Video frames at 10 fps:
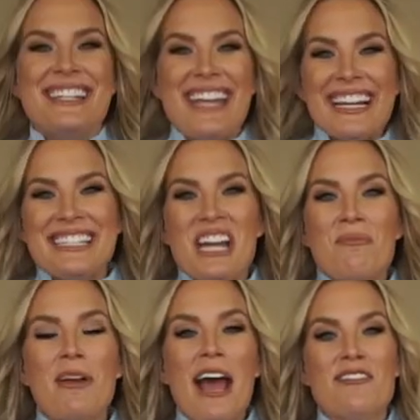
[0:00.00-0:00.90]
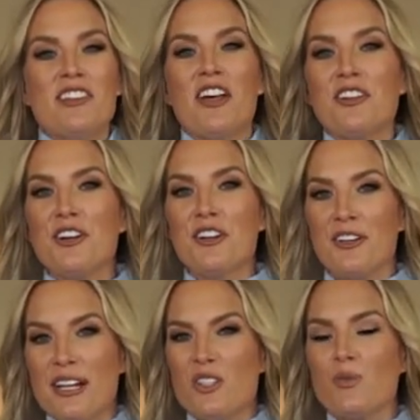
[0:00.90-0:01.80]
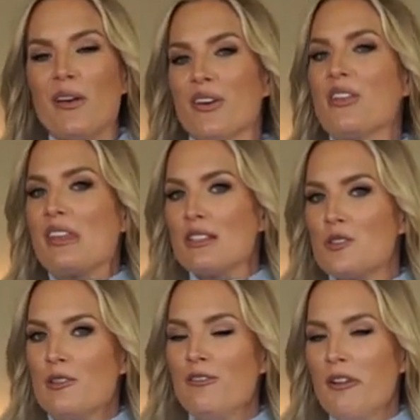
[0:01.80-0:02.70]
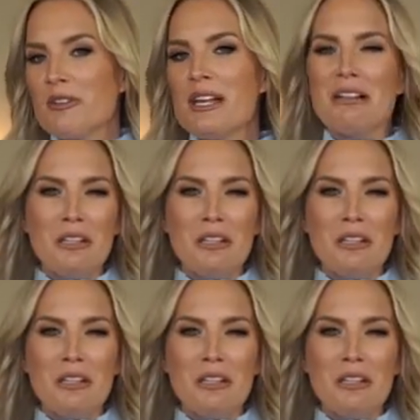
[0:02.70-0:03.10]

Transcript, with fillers: Next up, we have another great sweater. This one feels a